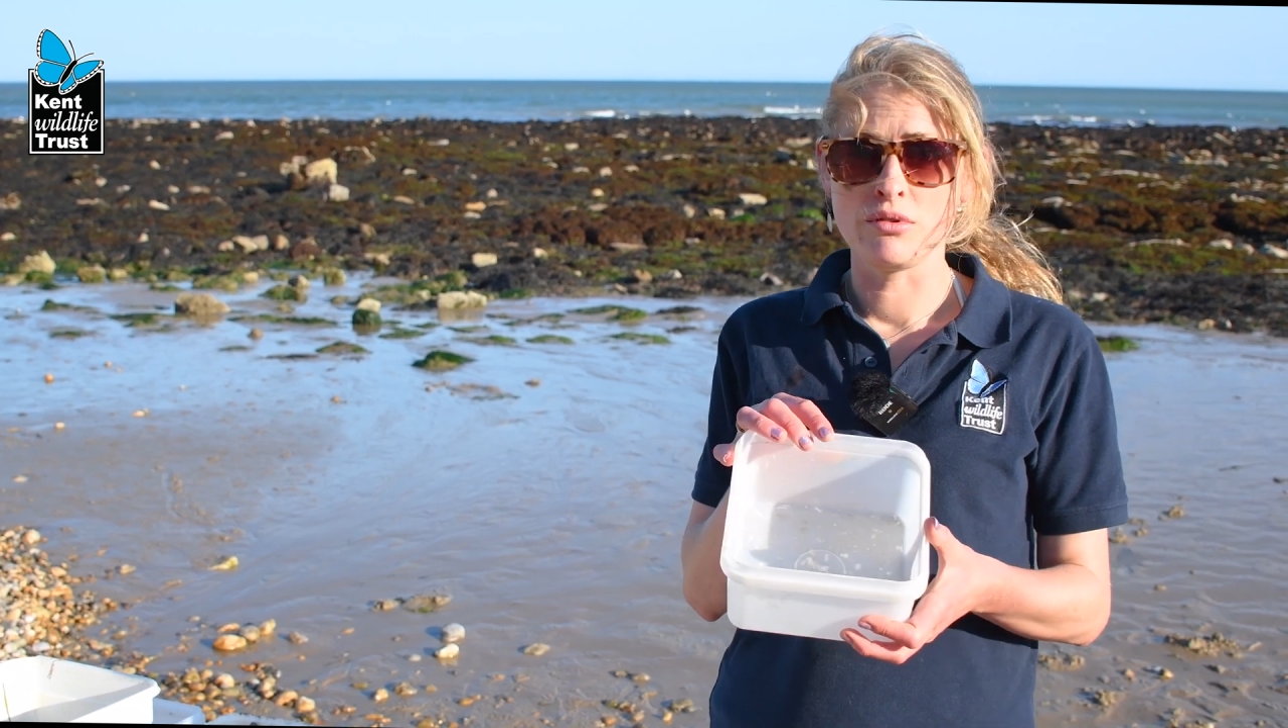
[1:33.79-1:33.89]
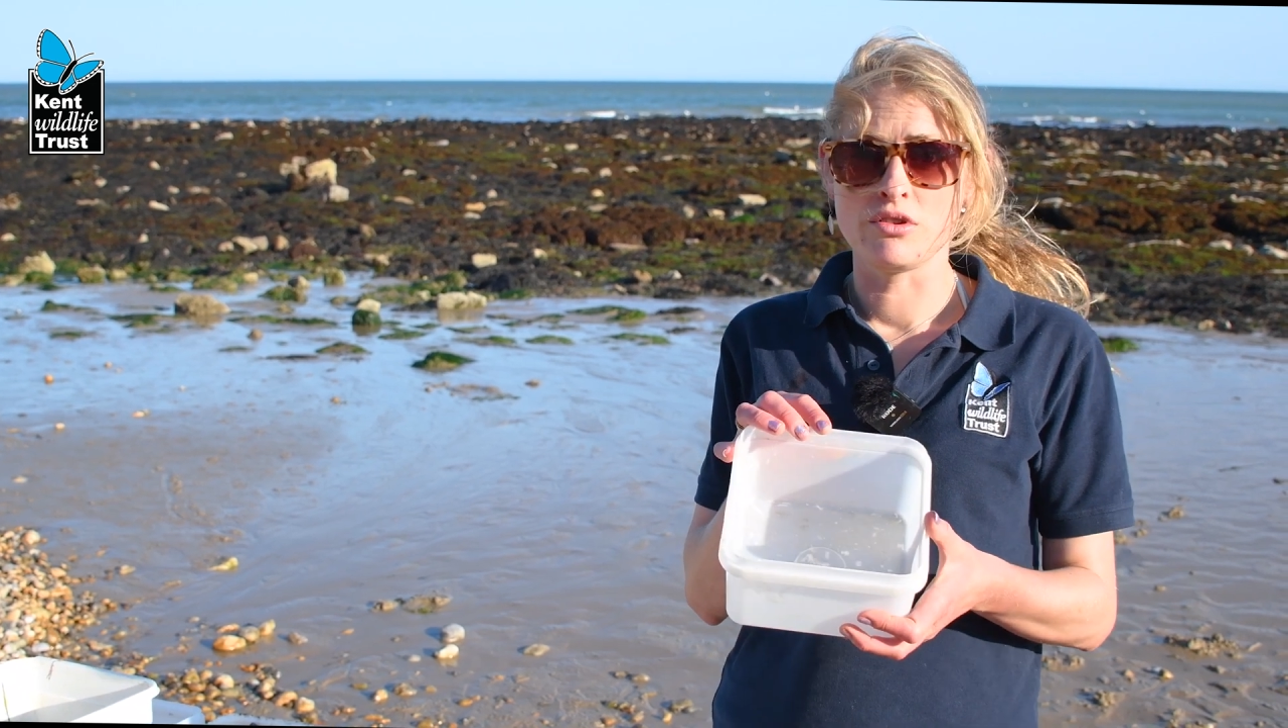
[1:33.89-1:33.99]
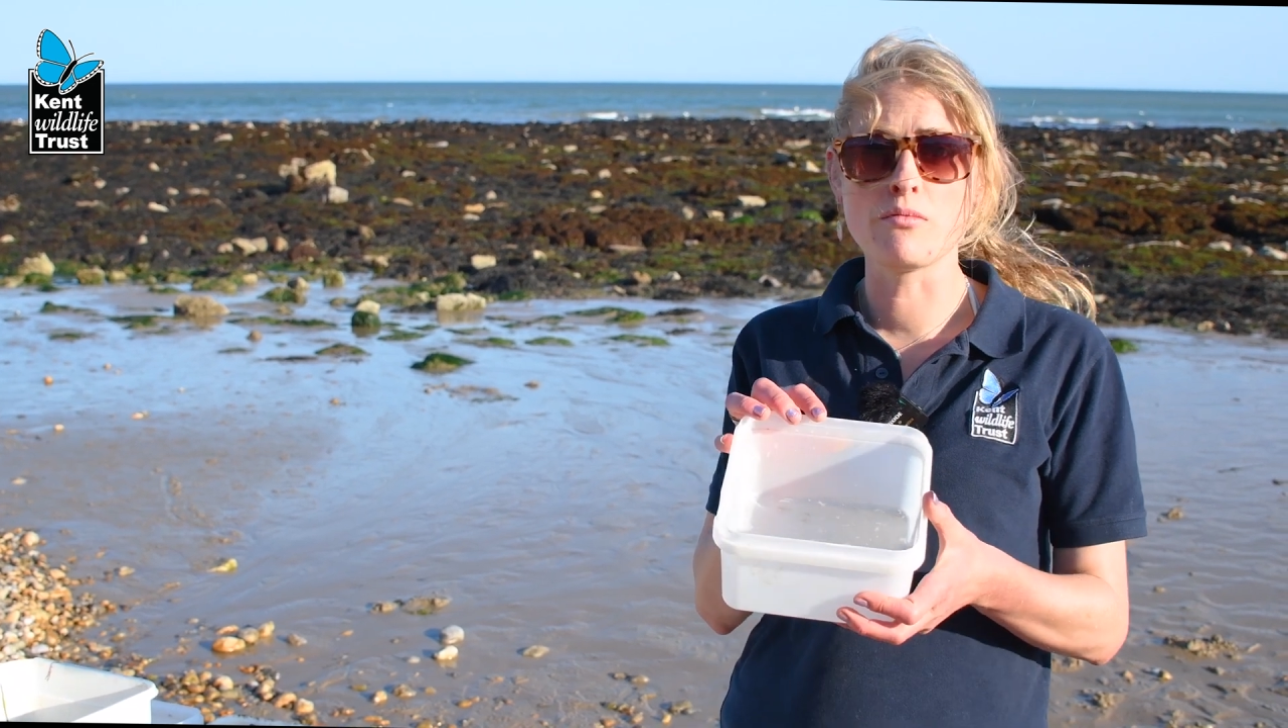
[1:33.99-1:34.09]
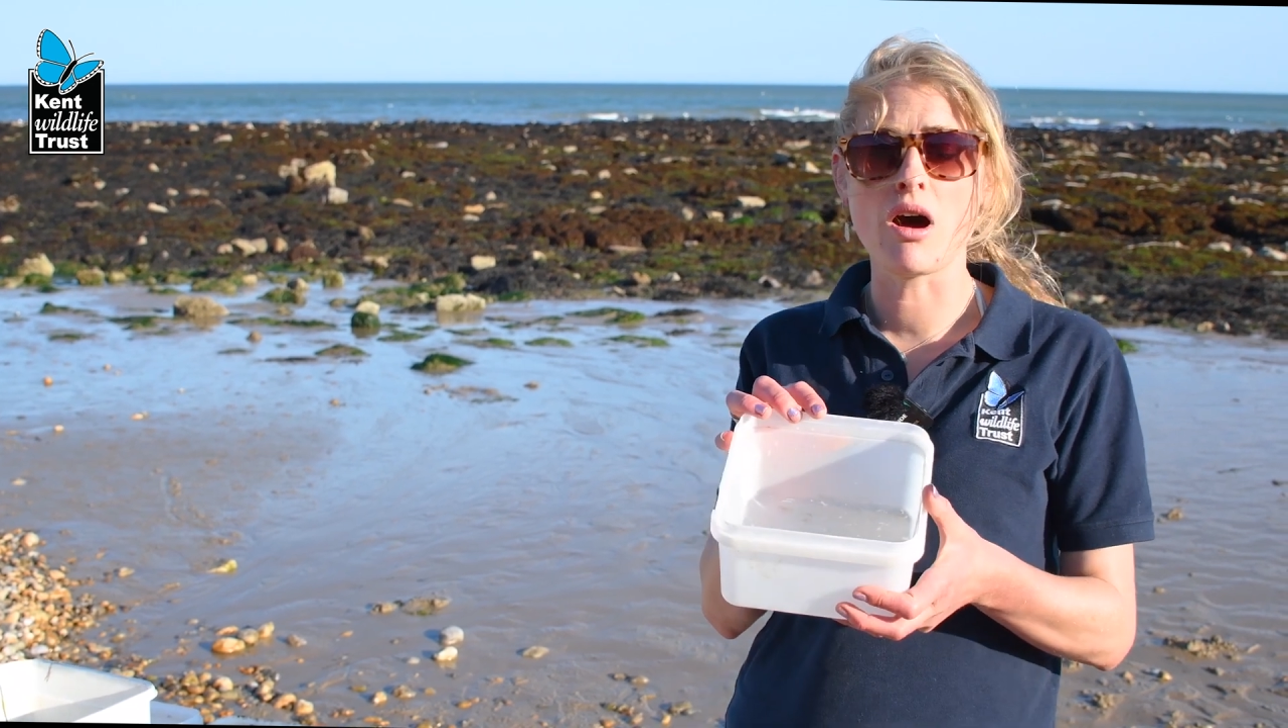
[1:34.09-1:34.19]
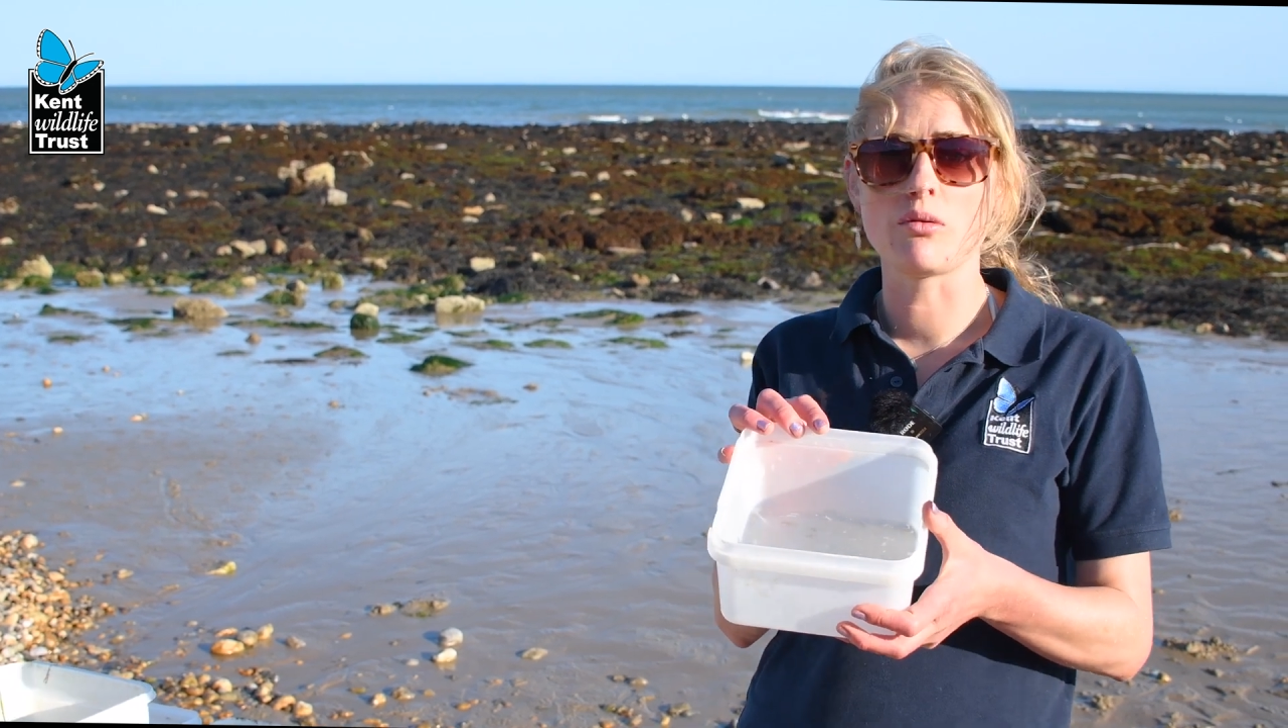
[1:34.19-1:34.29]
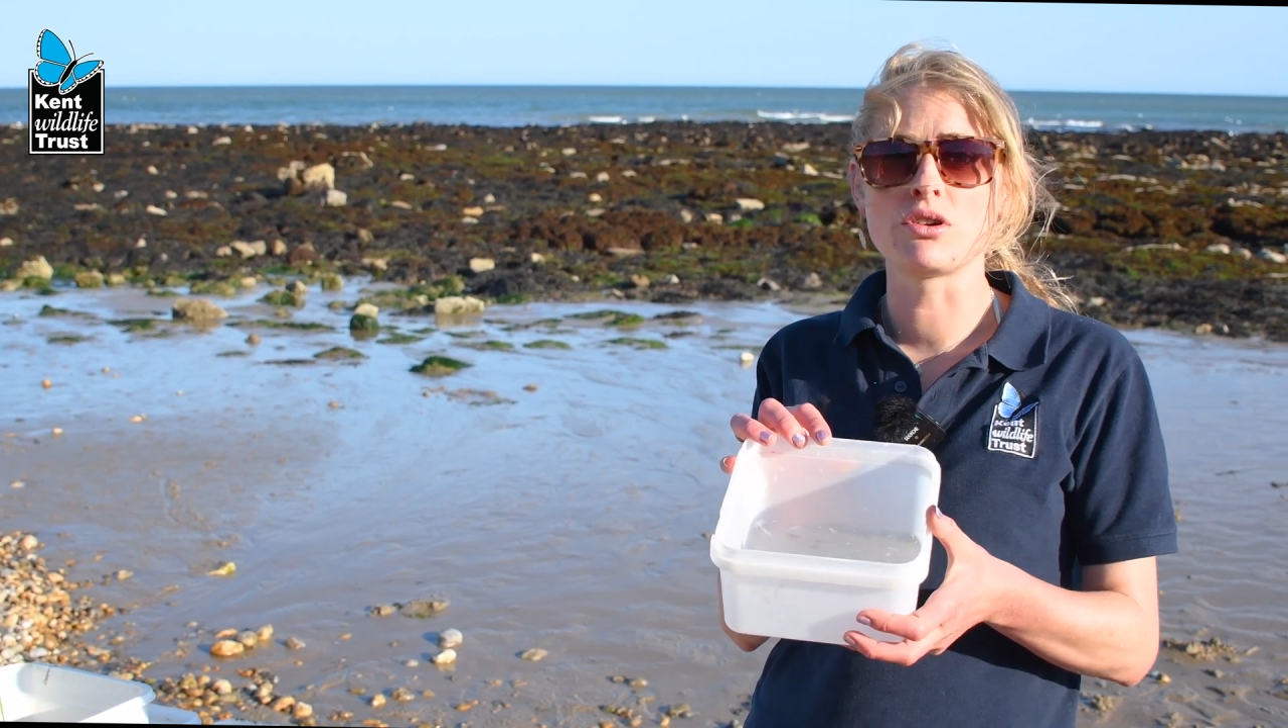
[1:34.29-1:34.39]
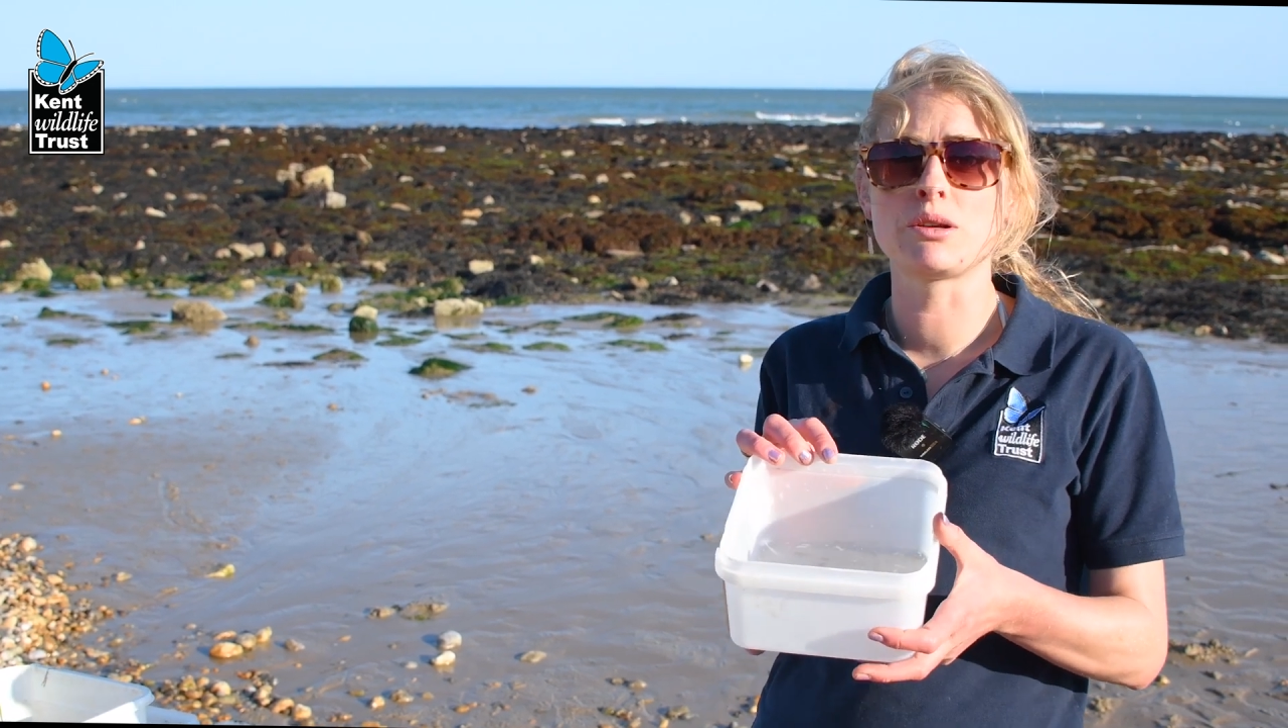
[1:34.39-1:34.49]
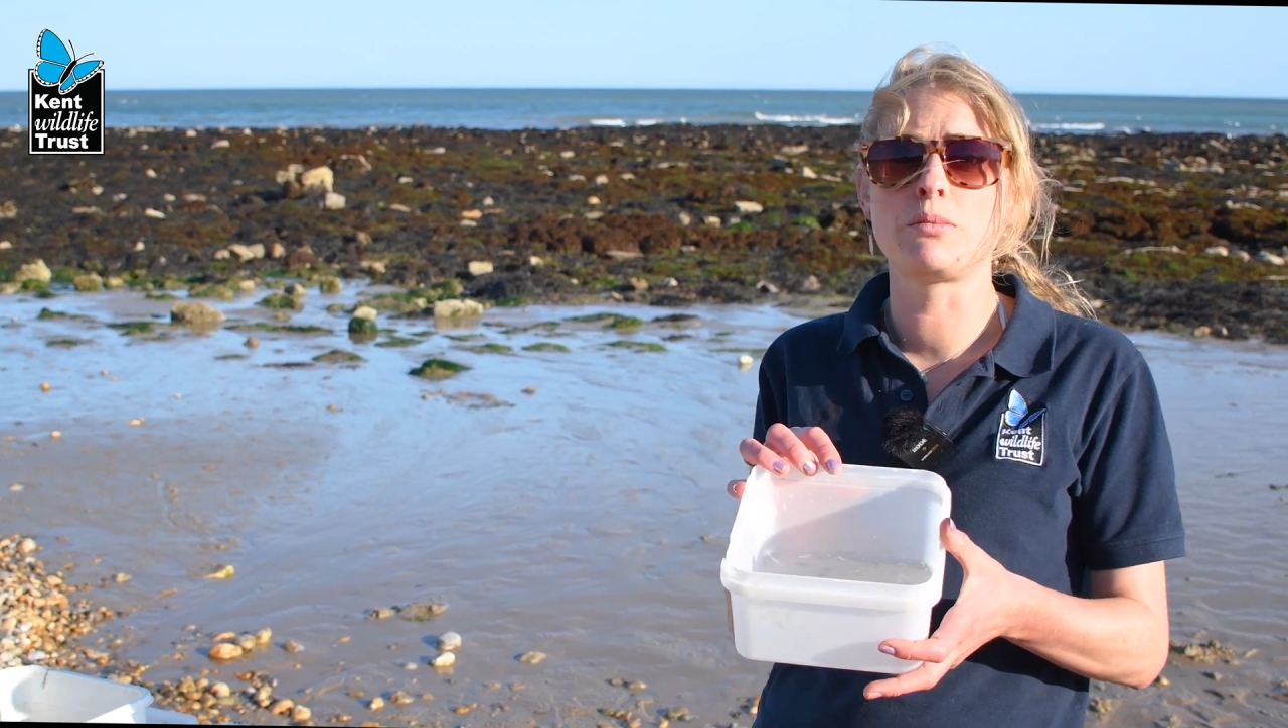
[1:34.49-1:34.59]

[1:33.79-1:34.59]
you might want to